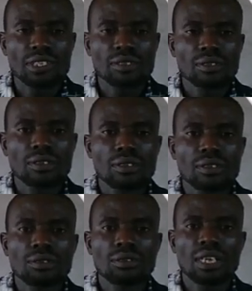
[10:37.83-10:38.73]
Okay,
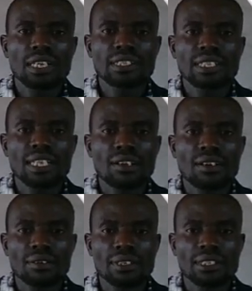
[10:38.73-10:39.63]
let's now
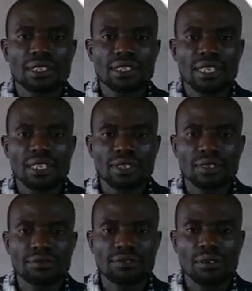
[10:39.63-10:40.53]
calculate. Let's use the
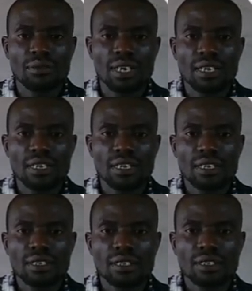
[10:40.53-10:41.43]
formula.
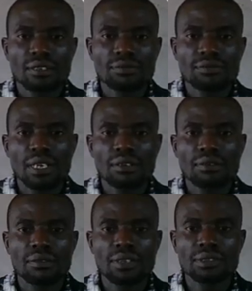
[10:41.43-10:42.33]
Formula we're
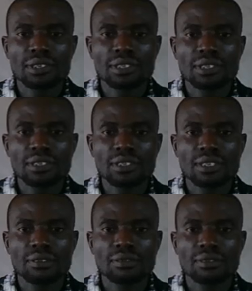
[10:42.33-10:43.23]
using now
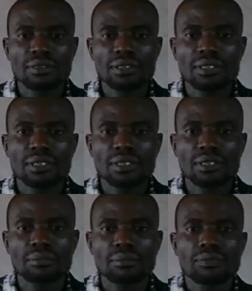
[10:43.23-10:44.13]
is
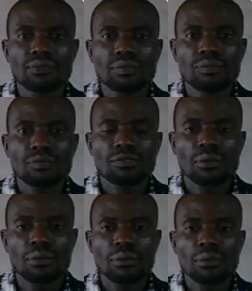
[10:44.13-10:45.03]
formula
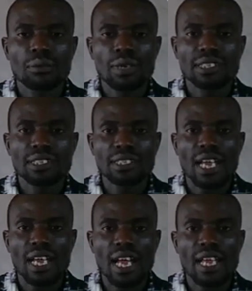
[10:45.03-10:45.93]
is T
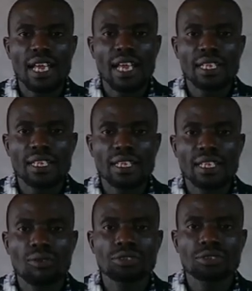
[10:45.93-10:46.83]
I equals
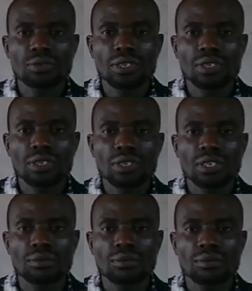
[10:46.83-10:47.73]
to Q
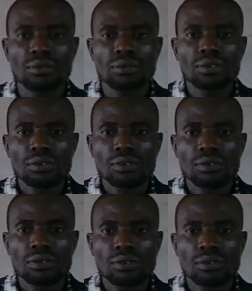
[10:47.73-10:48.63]
over T.